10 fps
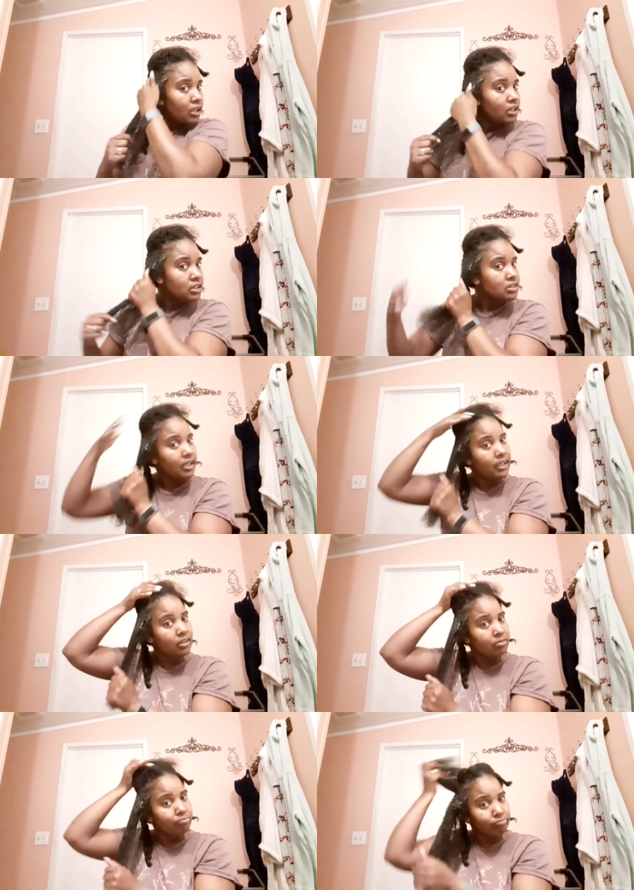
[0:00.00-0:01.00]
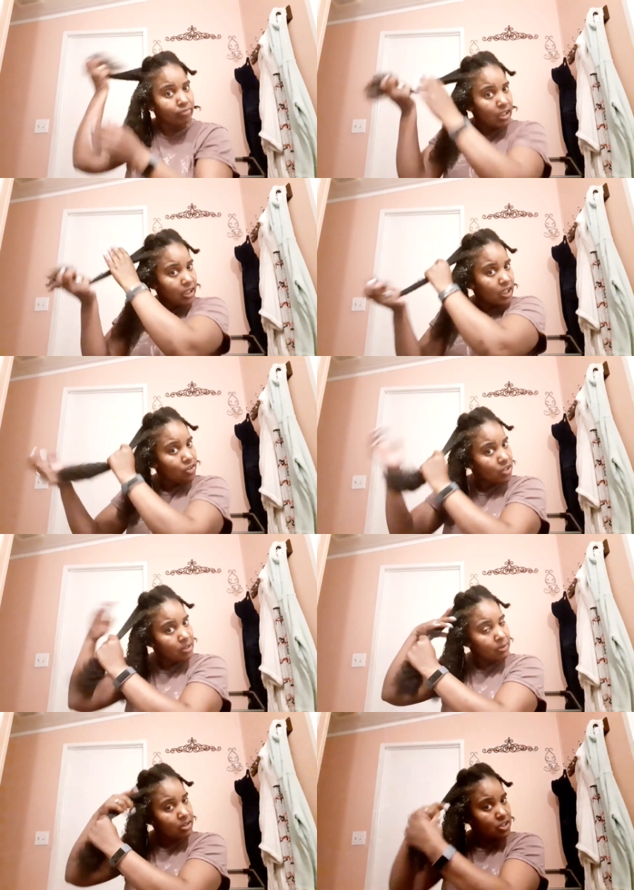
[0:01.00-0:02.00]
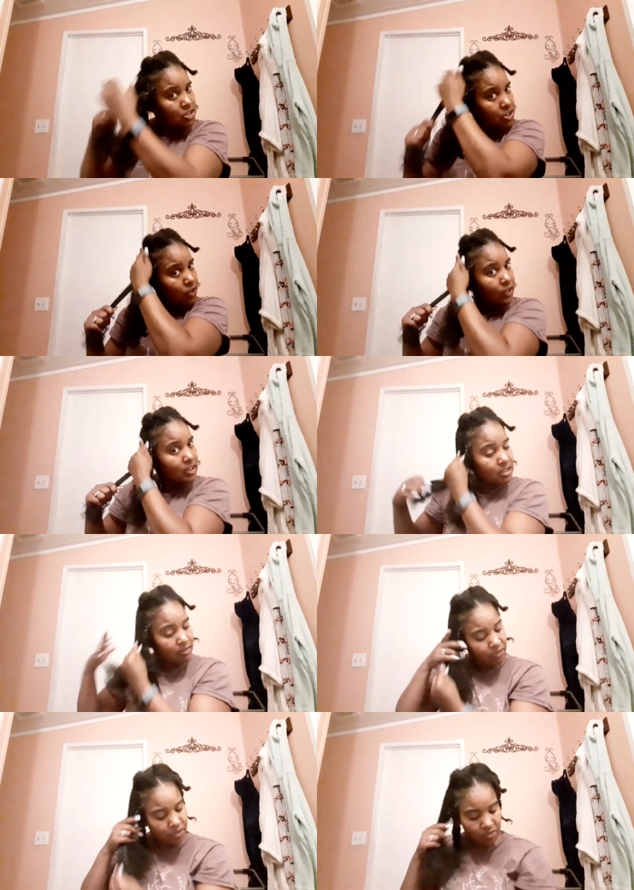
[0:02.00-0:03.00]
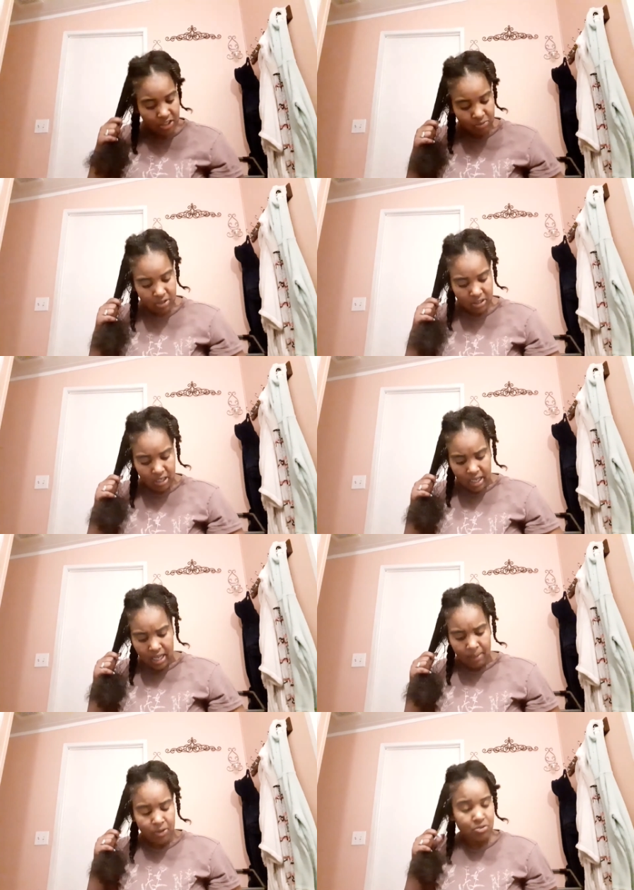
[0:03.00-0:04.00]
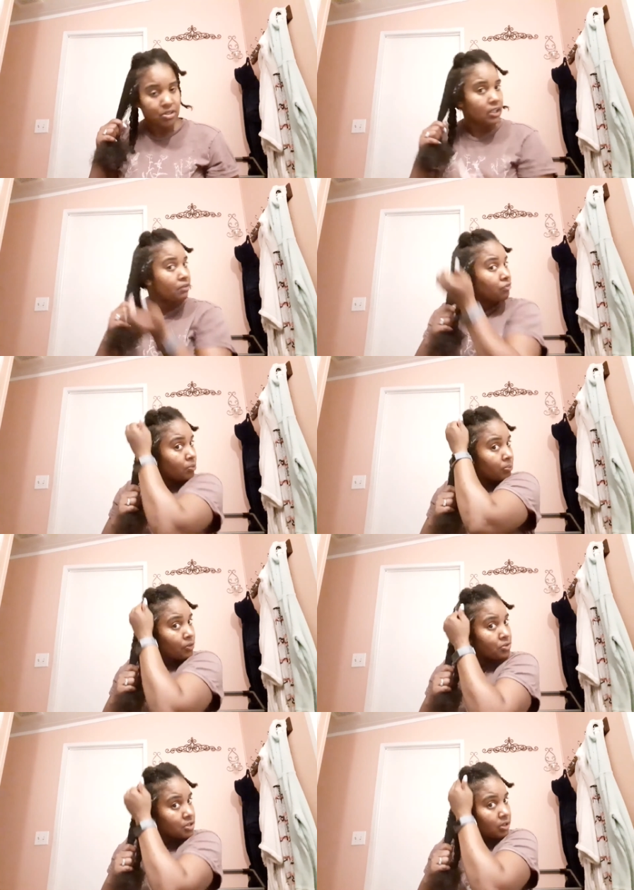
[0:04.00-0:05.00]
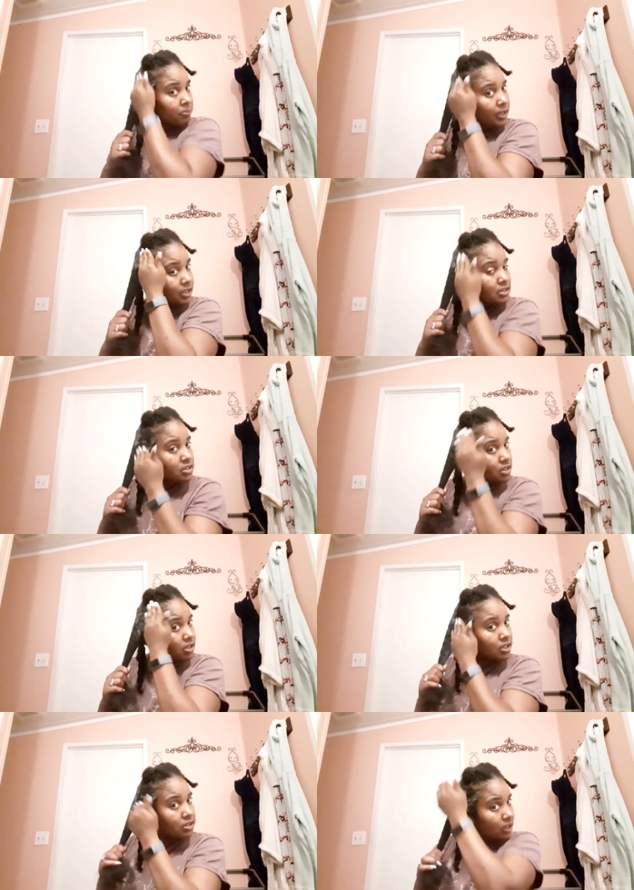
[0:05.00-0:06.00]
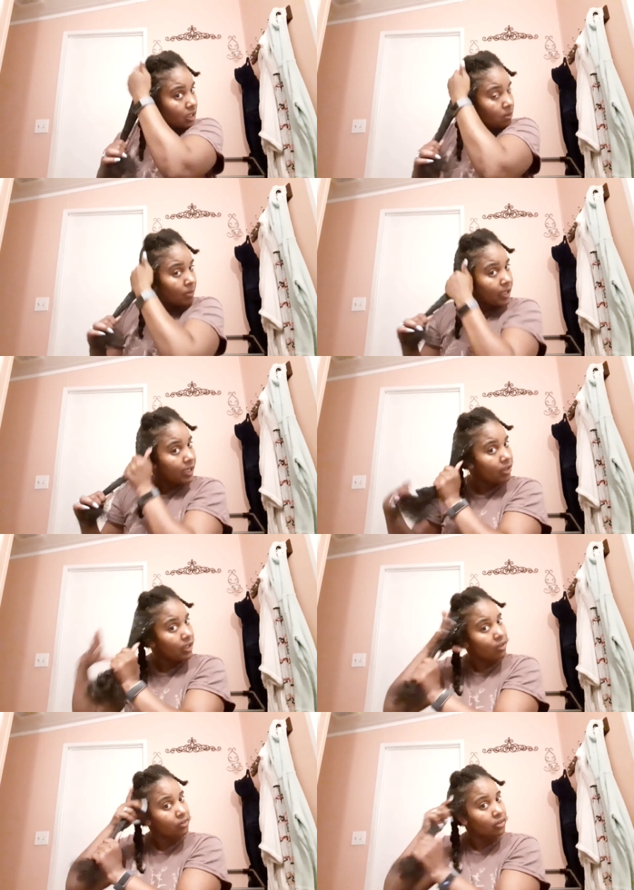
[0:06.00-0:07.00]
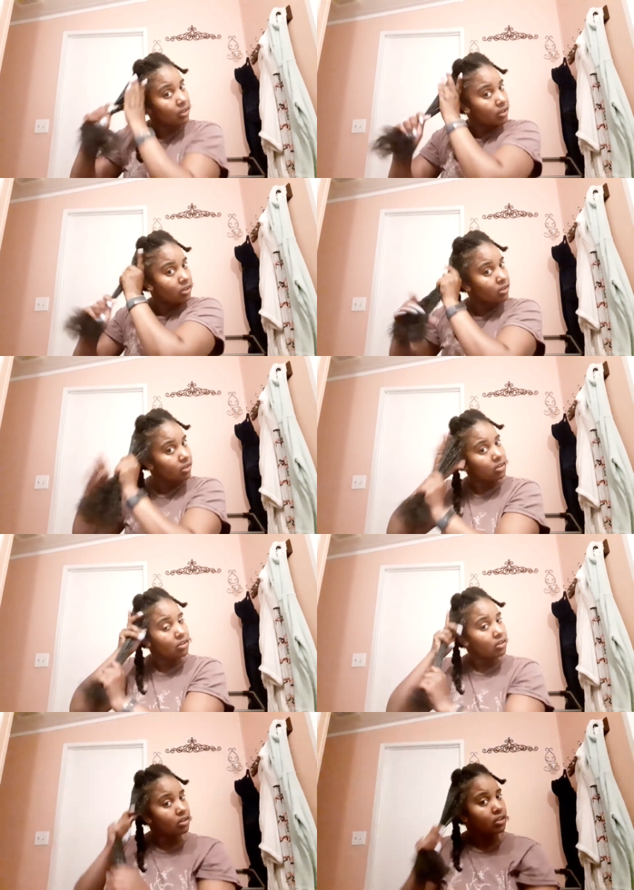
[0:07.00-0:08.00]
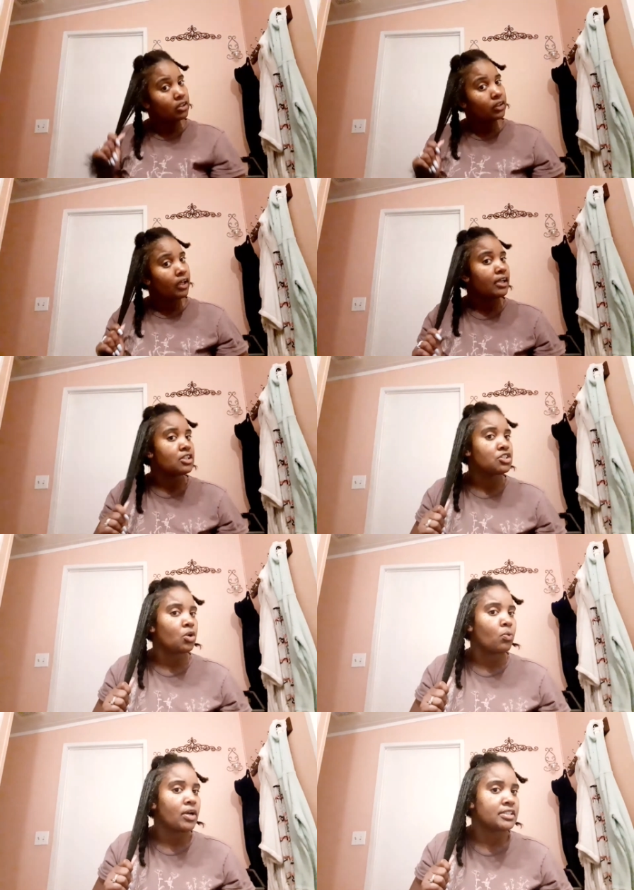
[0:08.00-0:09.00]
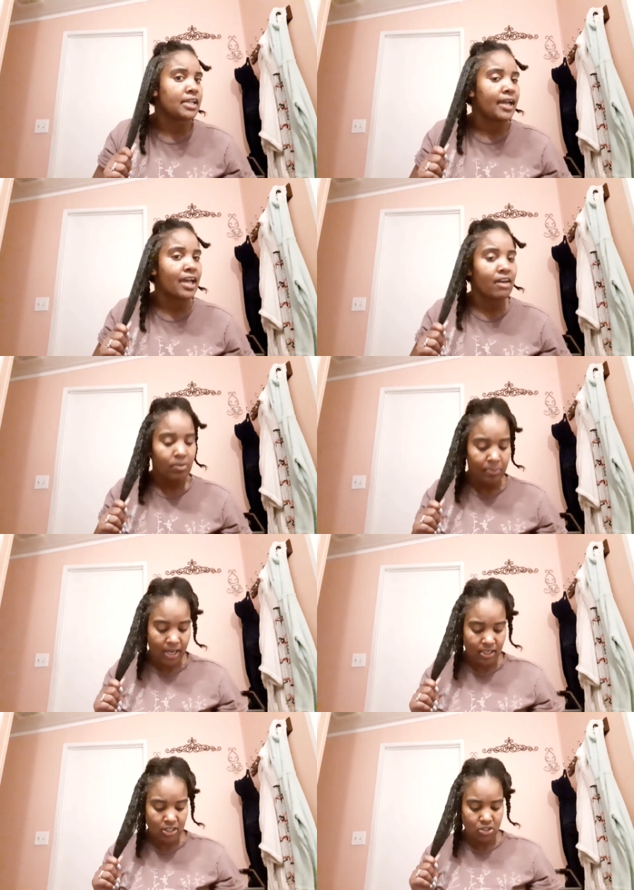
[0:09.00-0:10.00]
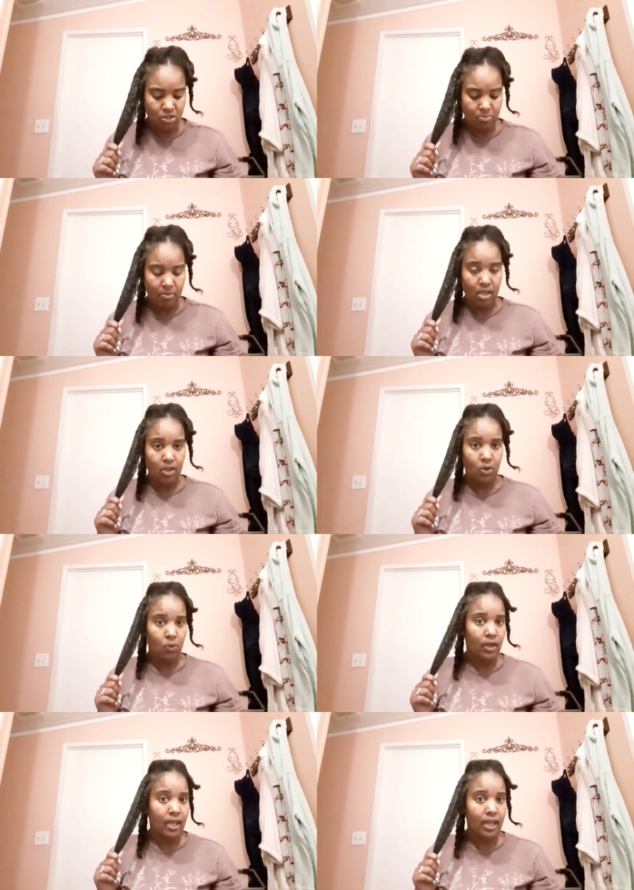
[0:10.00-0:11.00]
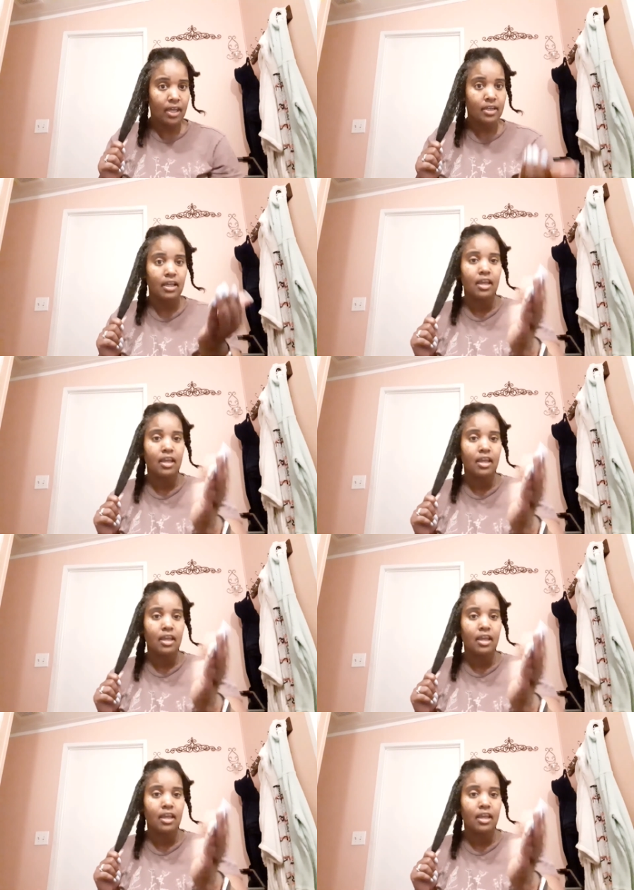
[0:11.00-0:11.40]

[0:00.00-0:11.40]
it's like any other deep conditioner, except for this one, I'm using it for protein base and to keep my hair healthy. Okay, so once I have applied it to my whole head,